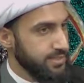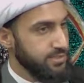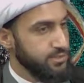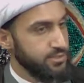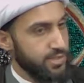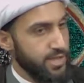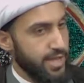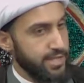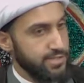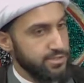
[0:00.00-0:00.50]

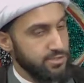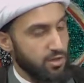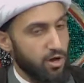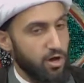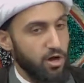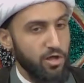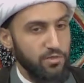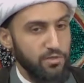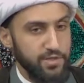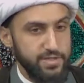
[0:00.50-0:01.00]
That is
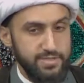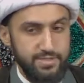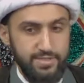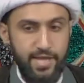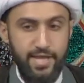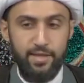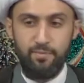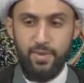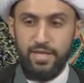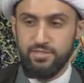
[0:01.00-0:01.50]
all the
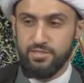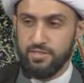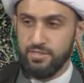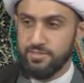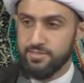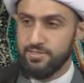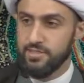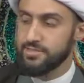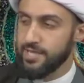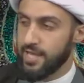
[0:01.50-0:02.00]
same
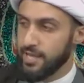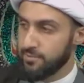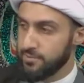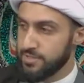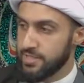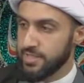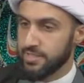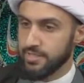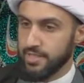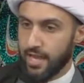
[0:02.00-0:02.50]
message, the same
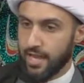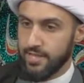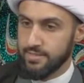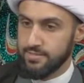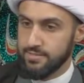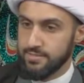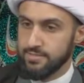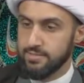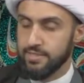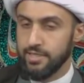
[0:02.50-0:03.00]
deen
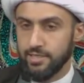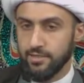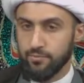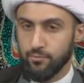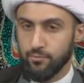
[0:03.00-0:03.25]
as deen of